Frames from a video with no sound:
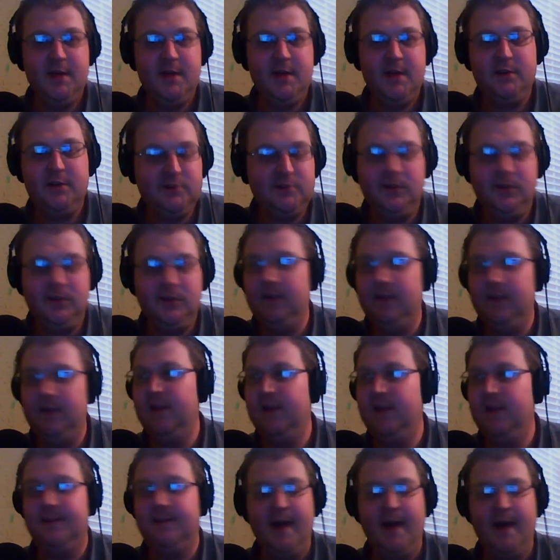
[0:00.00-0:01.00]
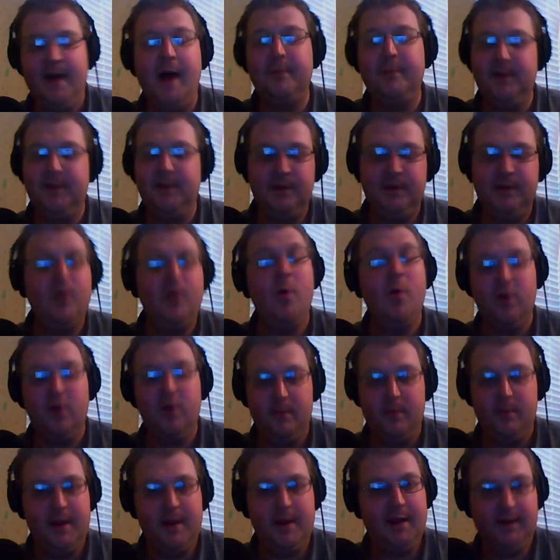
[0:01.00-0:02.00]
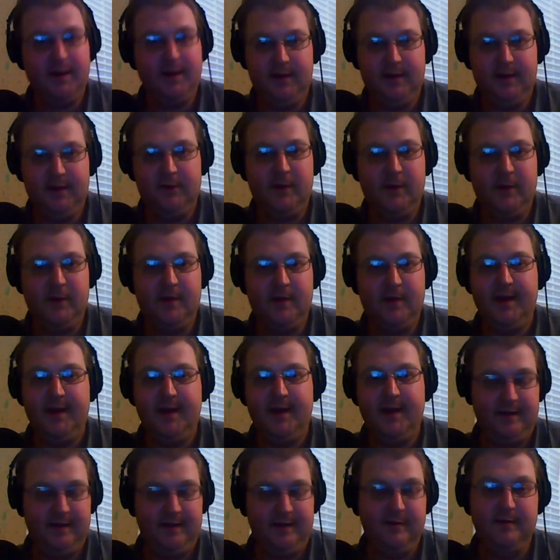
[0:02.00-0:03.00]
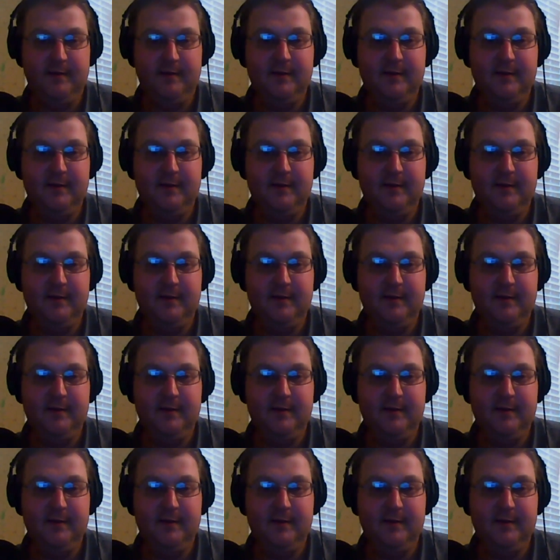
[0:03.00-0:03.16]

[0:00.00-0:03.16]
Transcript: You're still going to get a top 10 quarterback in round 10.